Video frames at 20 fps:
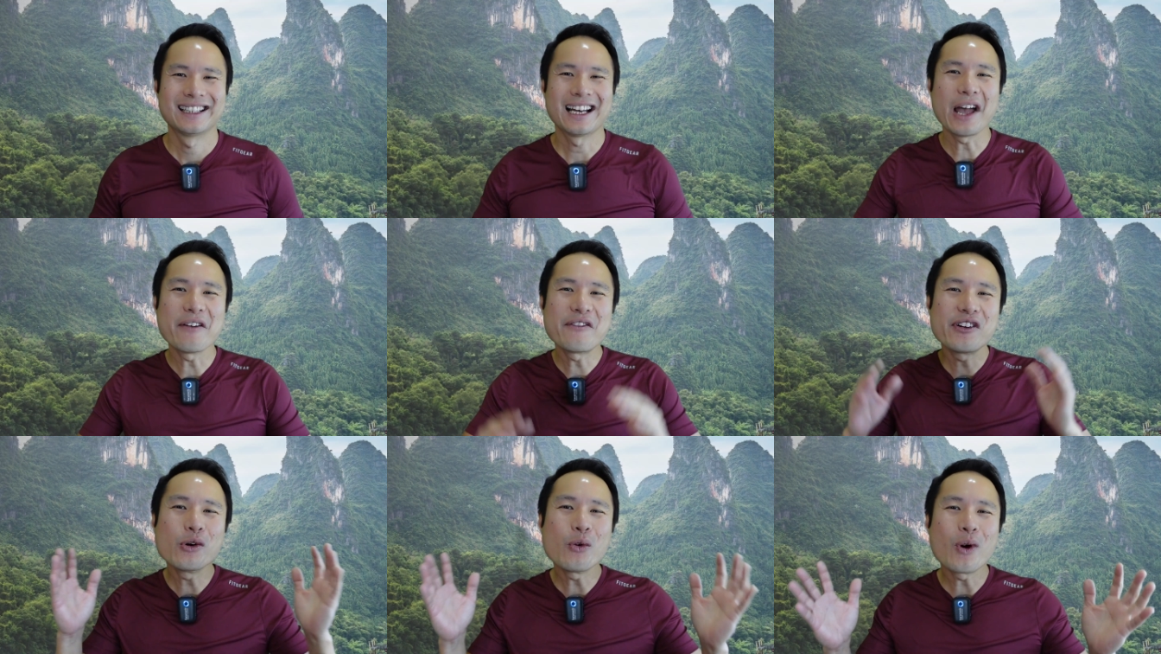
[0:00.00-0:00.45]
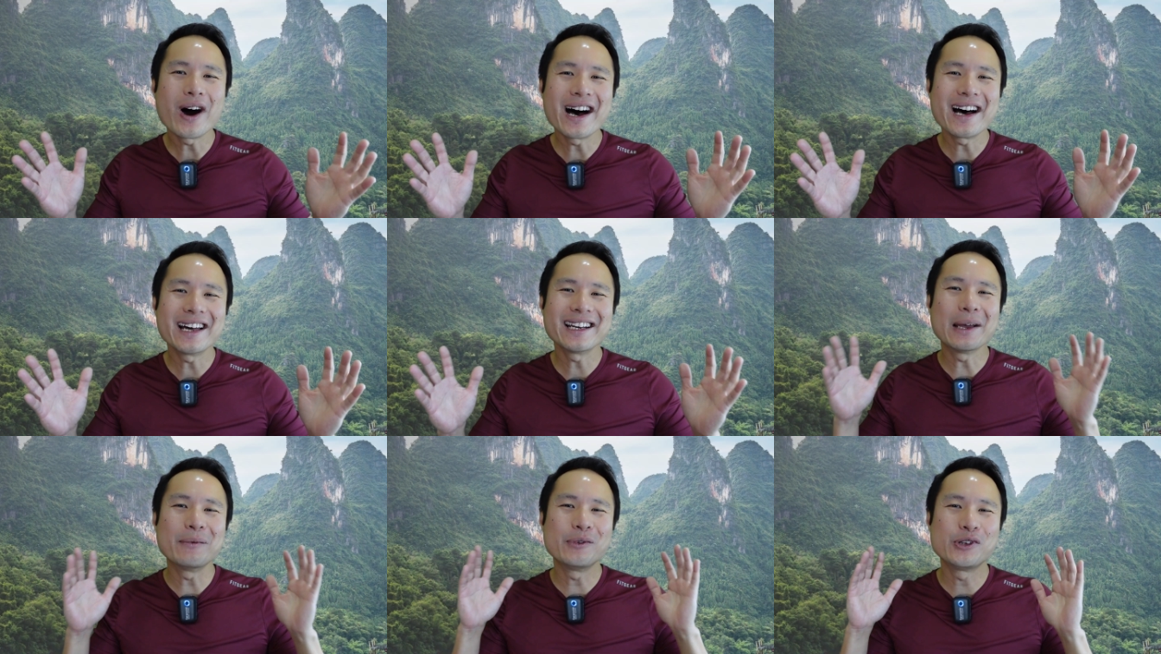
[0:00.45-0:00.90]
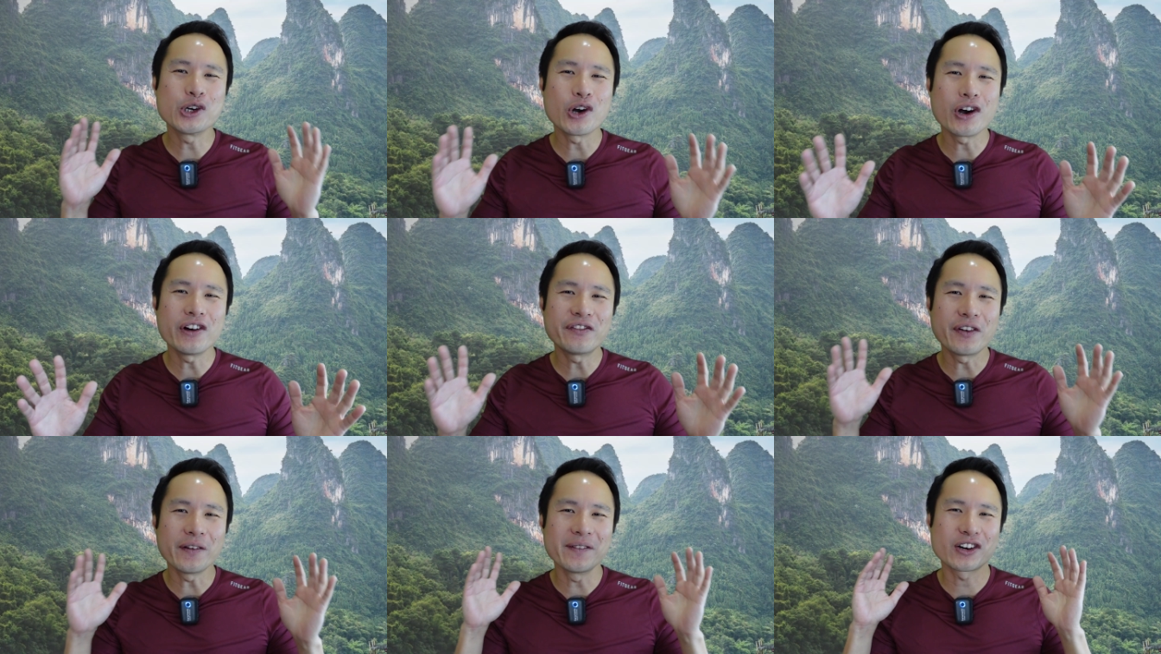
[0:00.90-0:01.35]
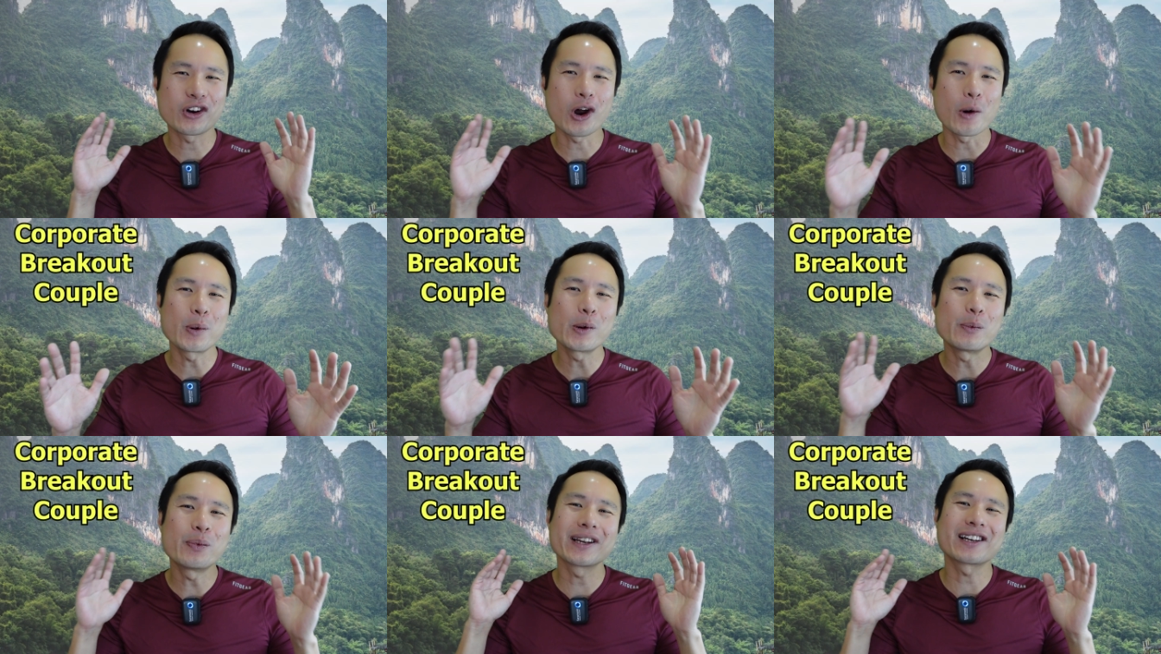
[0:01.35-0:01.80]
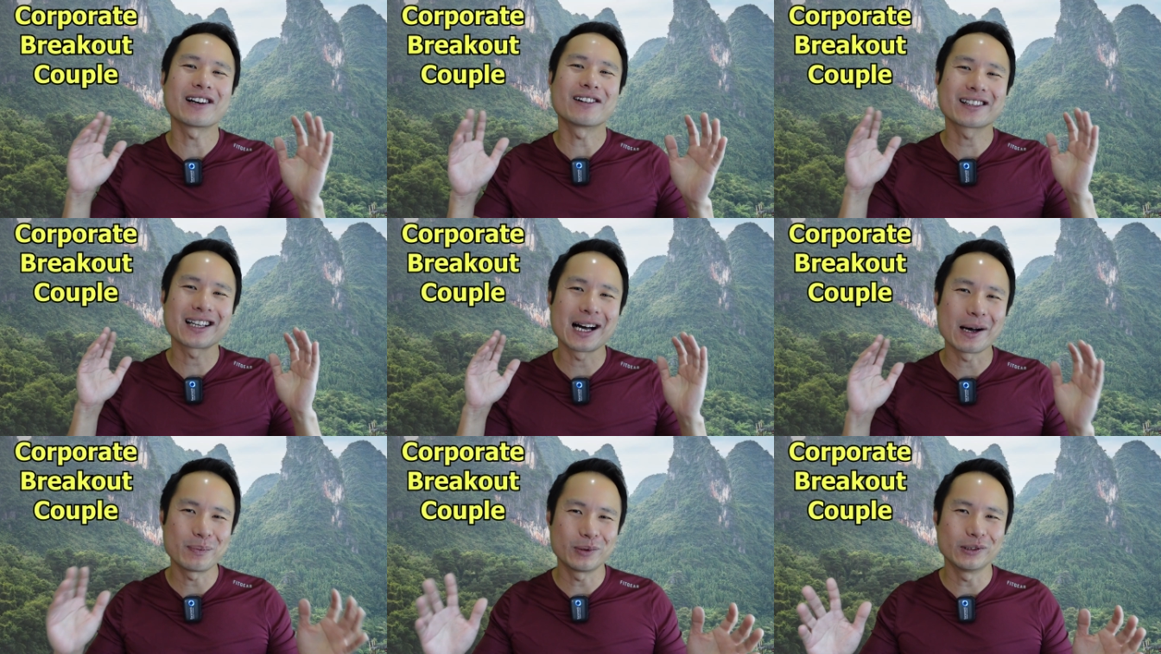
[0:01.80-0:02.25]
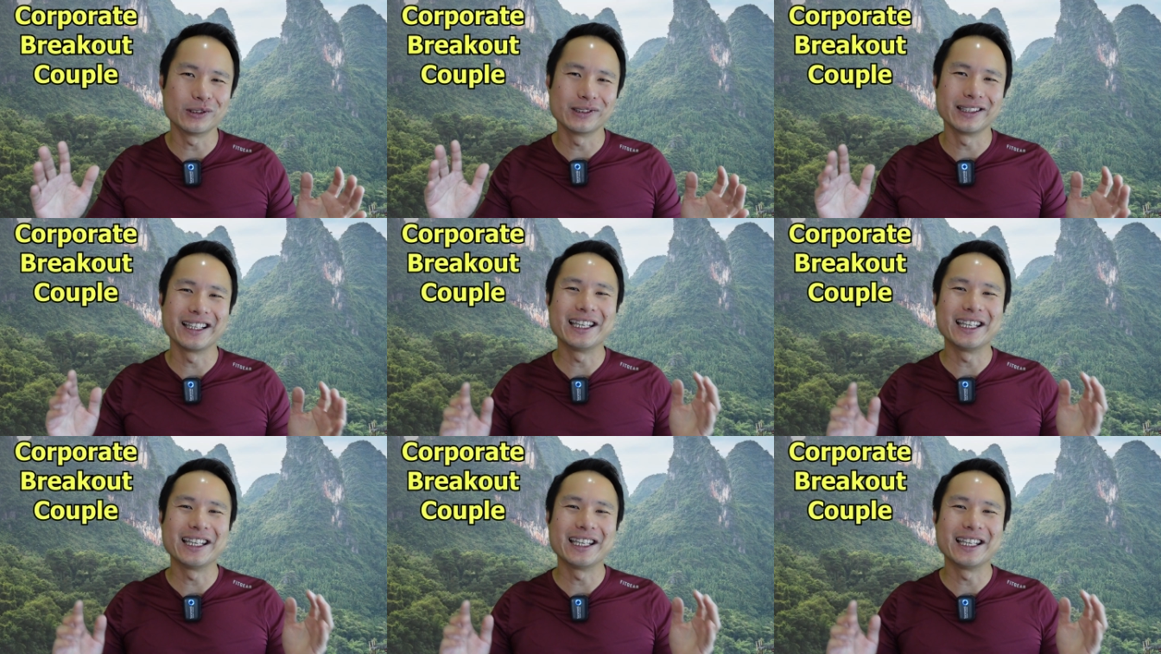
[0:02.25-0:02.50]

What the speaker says: Hi everyone, I'm John from the Corporate Breakout Couple.